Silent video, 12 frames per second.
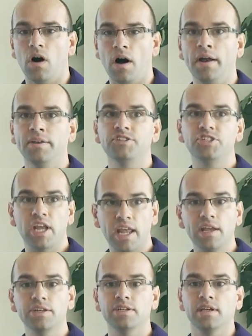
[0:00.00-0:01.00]
on
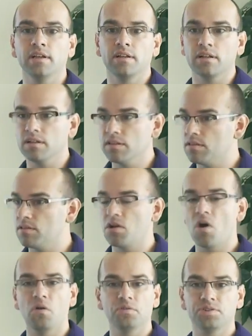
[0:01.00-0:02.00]
changing
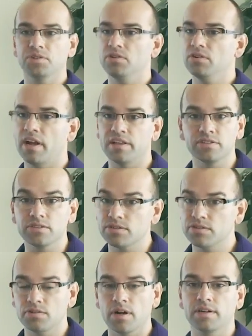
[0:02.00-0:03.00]
culture and
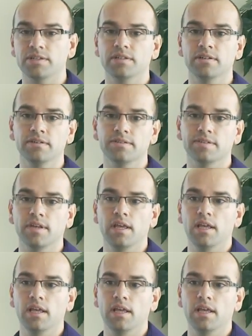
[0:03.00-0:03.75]
structures,